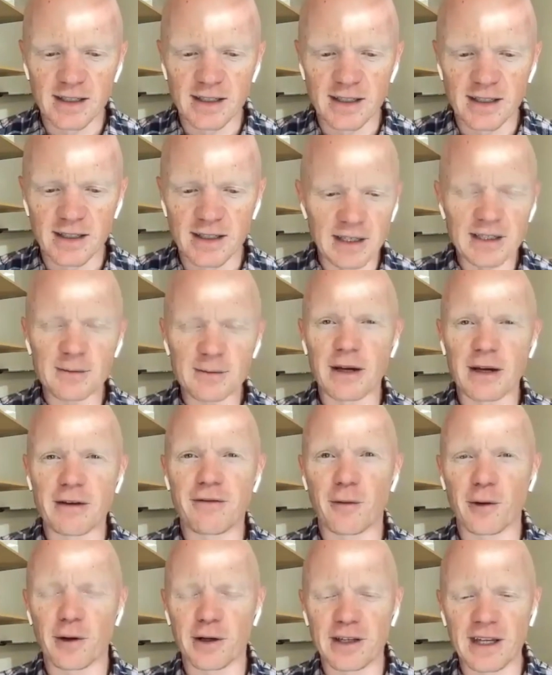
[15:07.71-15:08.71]
but it is my
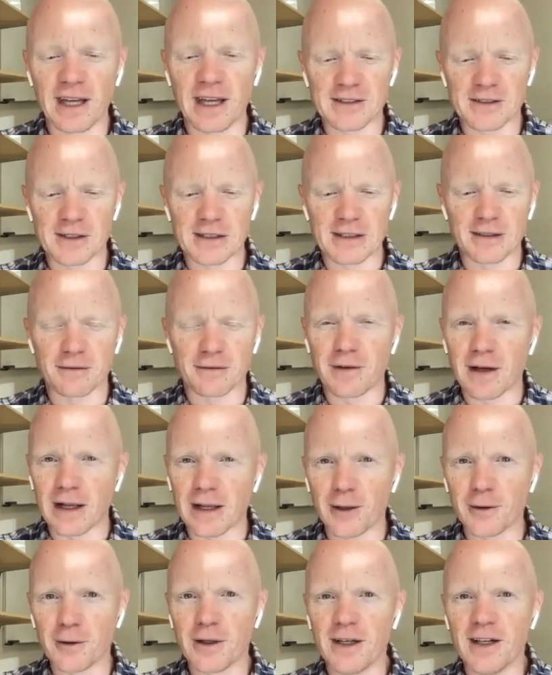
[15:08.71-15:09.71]
forte as just a
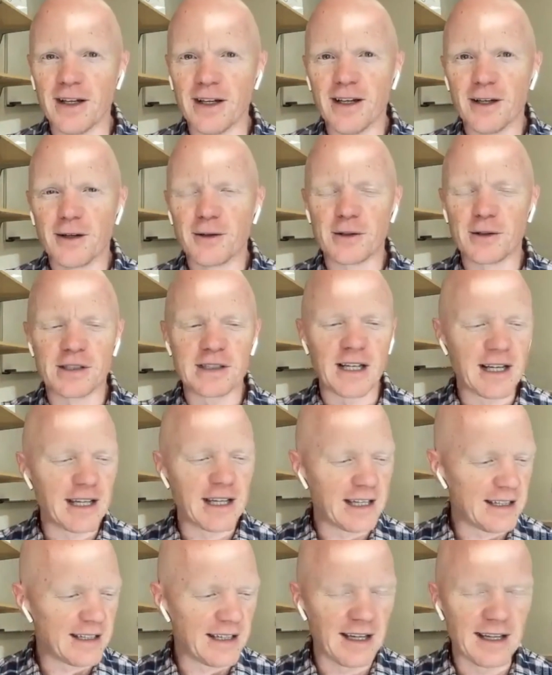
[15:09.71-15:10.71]
fellow who
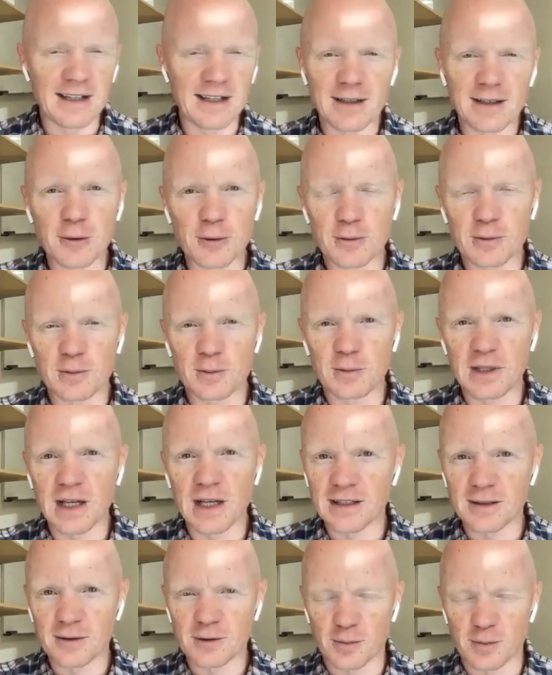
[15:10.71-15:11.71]
studied it and
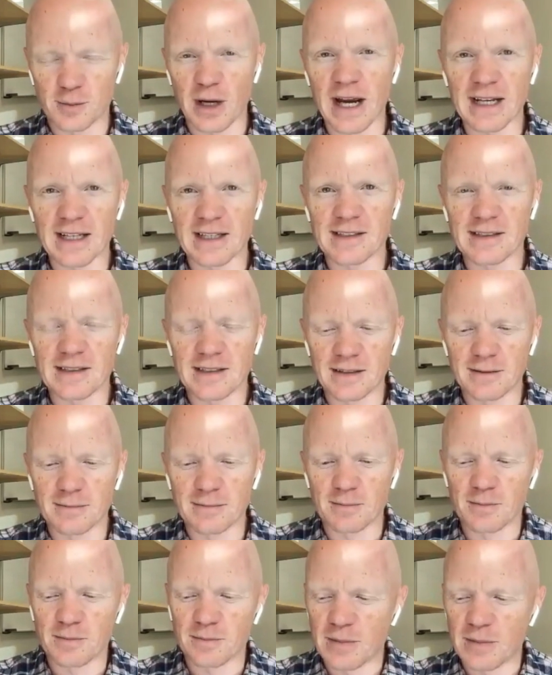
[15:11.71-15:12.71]
who's practiced and